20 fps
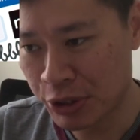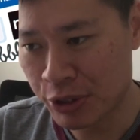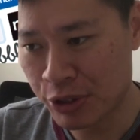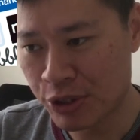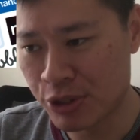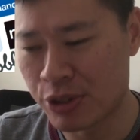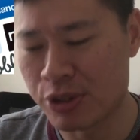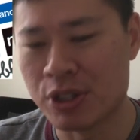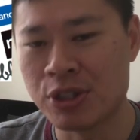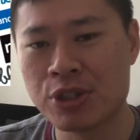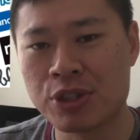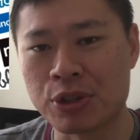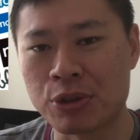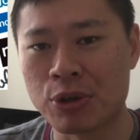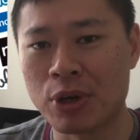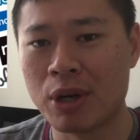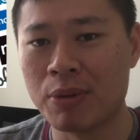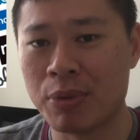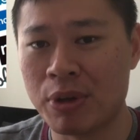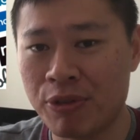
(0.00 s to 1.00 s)

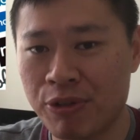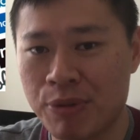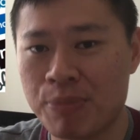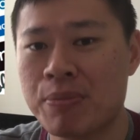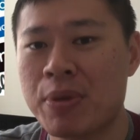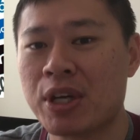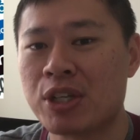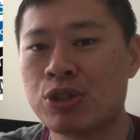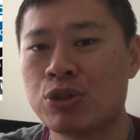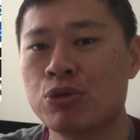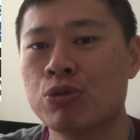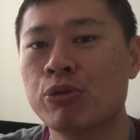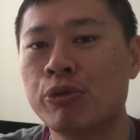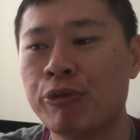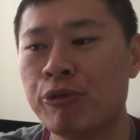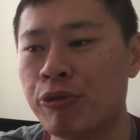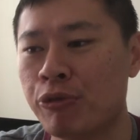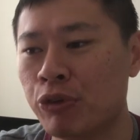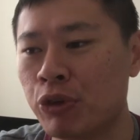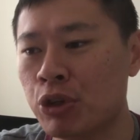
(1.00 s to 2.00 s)
Instagram if it makes you
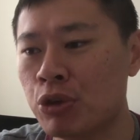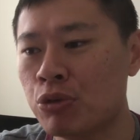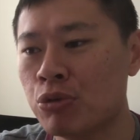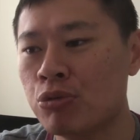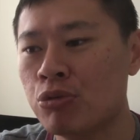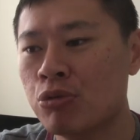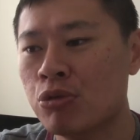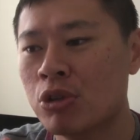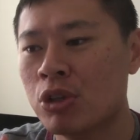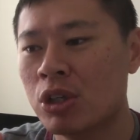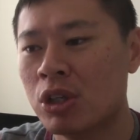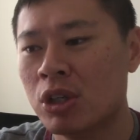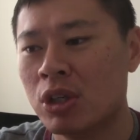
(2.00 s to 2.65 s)
feel